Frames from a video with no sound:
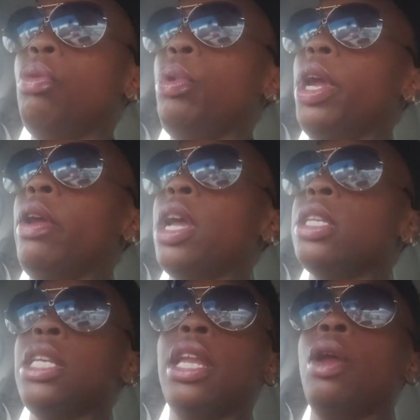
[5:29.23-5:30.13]
where
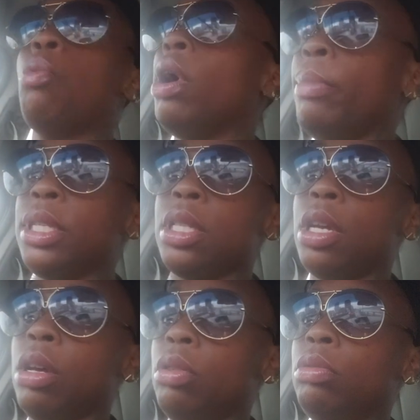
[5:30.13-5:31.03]
because he didn't want me to
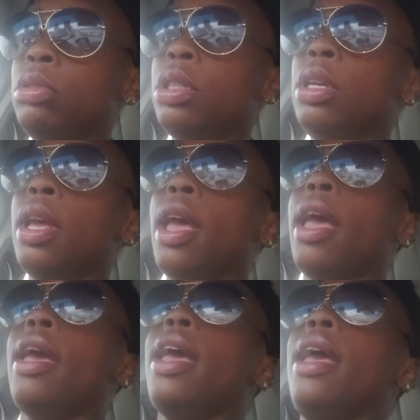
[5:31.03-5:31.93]
go.
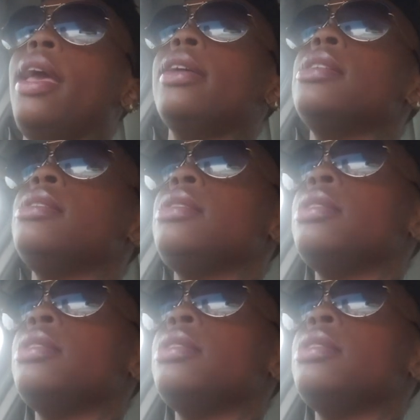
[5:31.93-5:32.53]
And